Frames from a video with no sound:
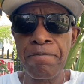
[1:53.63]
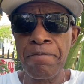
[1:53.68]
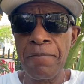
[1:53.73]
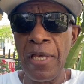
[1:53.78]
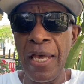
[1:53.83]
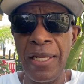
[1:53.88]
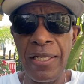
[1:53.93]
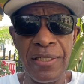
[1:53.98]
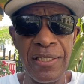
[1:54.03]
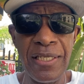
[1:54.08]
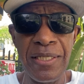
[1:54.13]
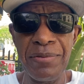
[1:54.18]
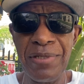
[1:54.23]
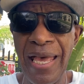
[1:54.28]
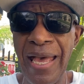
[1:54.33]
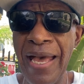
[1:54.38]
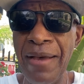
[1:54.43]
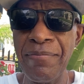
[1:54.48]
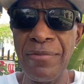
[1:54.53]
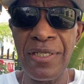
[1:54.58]
and it keeps
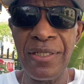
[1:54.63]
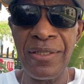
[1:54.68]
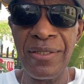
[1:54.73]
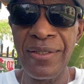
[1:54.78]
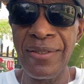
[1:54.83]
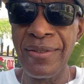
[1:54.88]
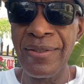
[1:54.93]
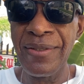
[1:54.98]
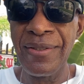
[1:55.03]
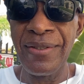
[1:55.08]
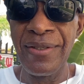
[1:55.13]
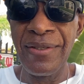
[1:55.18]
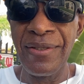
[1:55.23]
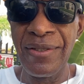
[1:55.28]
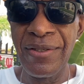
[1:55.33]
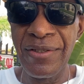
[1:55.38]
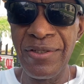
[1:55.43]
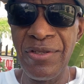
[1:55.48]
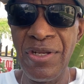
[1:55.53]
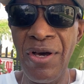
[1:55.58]
happening.
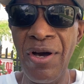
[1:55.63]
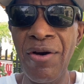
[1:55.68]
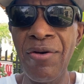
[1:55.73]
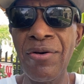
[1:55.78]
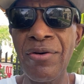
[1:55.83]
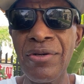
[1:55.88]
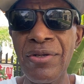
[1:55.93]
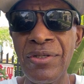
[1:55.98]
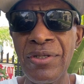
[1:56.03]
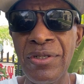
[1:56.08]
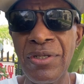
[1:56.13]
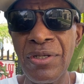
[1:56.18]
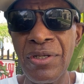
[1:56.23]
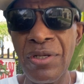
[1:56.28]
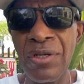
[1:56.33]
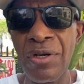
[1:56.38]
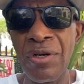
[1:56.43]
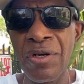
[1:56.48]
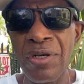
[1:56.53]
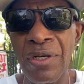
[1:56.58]
You know,
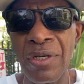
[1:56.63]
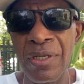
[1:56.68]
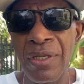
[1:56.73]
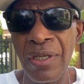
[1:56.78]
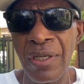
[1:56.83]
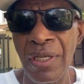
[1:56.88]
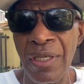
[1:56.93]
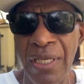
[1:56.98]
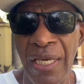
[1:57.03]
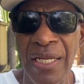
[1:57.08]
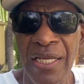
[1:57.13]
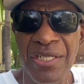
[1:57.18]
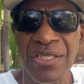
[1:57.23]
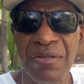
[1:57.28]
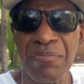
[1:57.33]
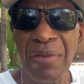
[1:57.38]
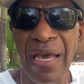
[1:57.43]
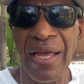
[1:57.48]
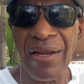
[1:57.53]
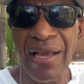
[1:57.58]
it
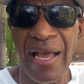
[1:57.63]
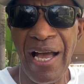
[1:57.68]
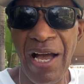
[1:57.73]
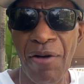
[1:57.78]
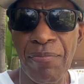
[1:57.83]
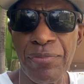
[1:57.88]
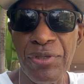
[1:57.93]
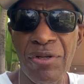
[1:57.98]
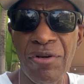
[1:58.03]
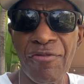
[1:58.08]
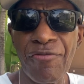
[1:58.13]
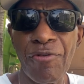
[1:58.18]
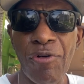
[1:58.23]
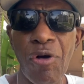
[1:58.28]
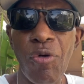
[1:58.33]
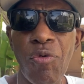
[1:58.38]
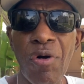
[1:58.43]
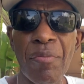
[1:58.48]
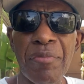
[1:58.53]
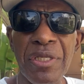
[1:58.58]
doesn't matter how beautiful a
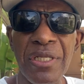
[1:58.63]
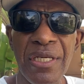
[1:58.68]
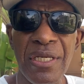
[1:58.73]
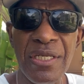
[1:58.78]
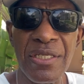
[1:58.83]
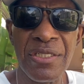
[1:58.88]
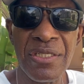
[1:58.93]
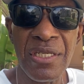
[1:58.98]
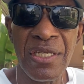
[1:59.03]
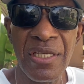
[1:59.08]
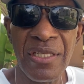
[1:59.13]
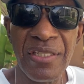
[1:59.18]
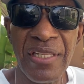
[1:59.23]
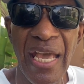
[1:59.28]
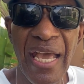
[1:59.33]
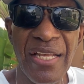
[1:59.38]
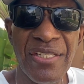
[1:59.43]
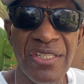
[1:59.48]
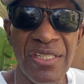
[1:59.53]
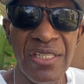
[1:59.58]
woman is
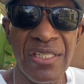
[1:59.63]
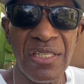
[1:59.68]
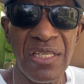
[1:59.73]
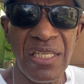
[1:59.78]
dancing